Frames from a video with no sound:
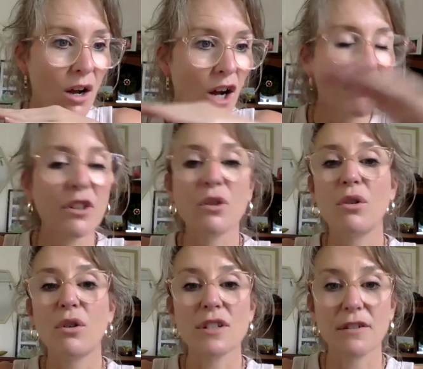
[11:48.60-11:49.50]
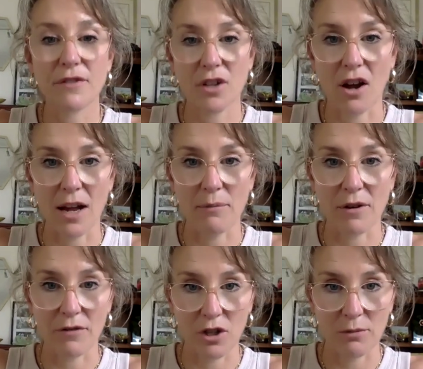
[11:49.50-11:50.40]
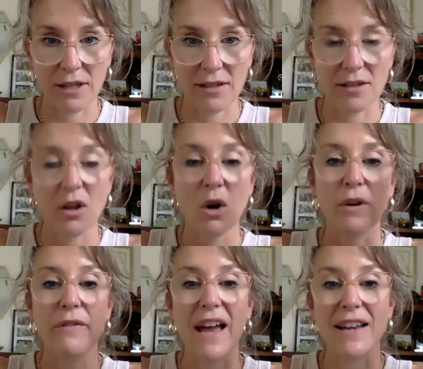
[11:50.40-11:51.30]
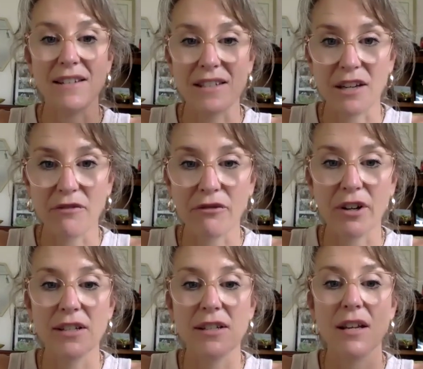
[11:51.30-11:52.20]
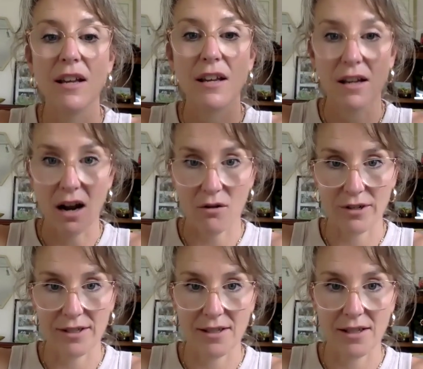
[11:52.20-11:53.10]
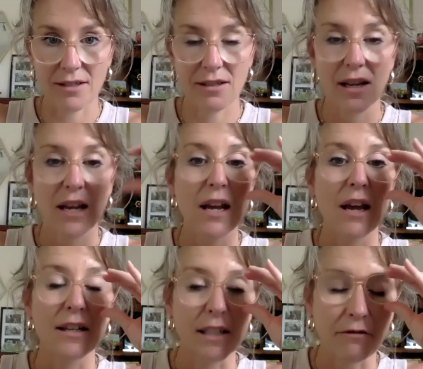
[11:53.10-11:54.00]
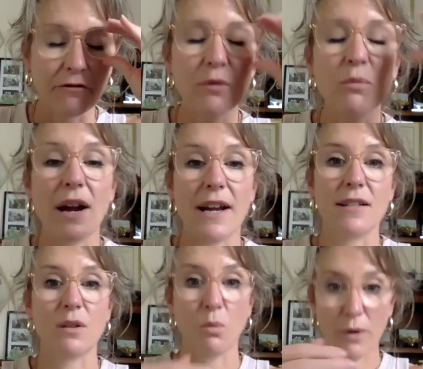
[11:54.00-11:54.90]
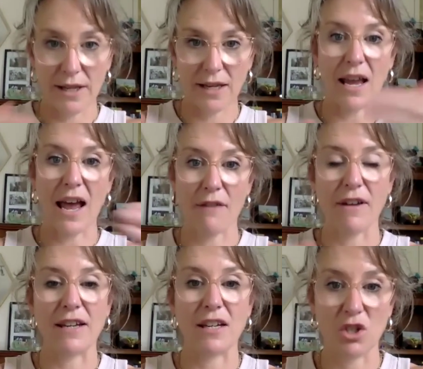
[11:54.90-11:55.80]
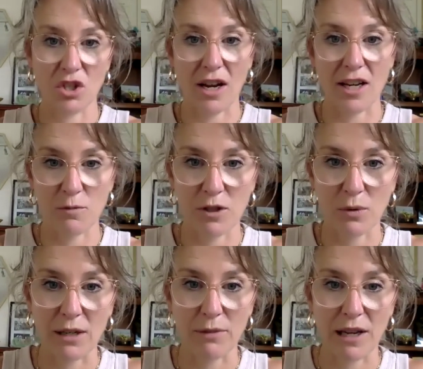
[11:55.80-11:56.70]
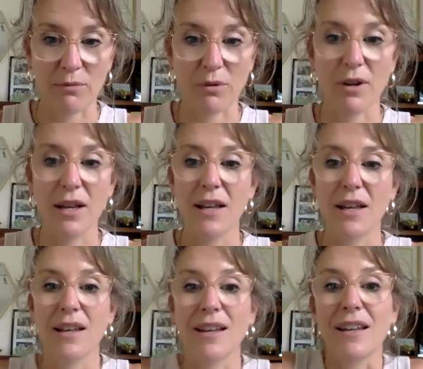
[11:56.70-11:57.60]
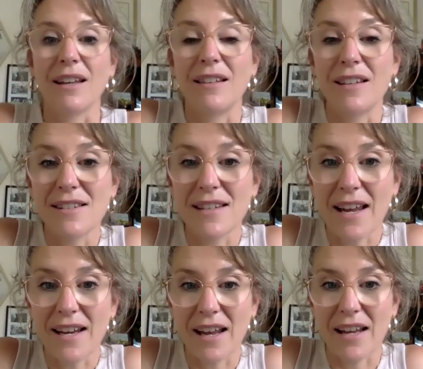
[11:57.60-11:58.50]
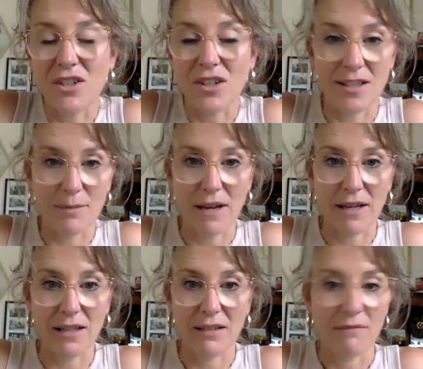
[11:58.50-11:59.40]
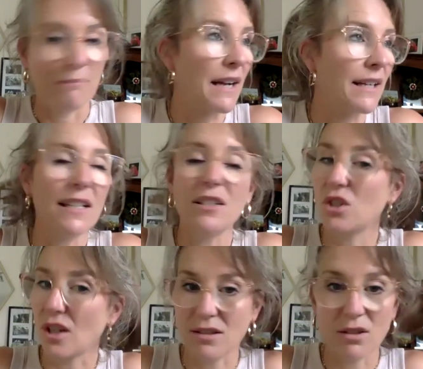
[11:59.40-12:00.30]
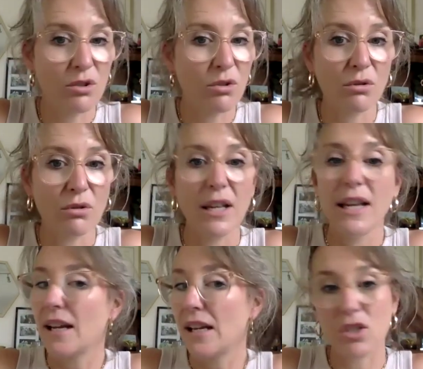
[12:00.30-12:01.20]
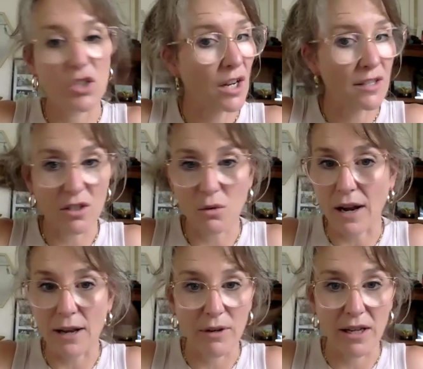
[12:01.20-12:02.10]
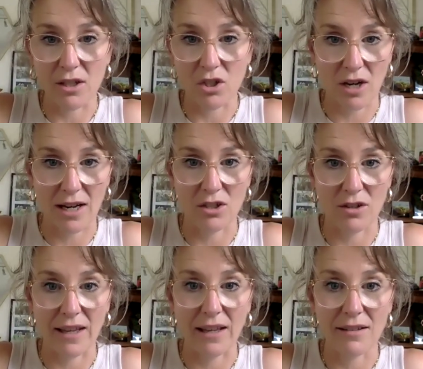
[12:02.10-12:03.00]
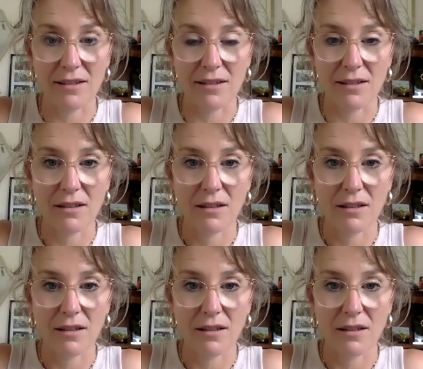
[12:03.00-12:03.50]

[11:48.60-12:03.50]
Over the course of time of humans, we've had different currencies, different ways we have an exchange between people. In this day and age, it's money. Money is just a tool. It's just a way we exchange things.